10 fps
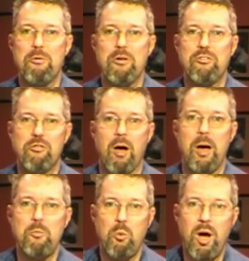
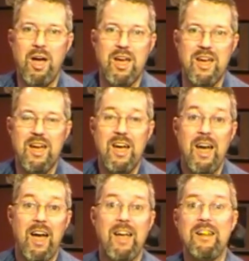prescribed way.
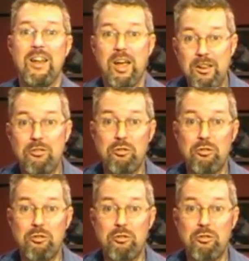And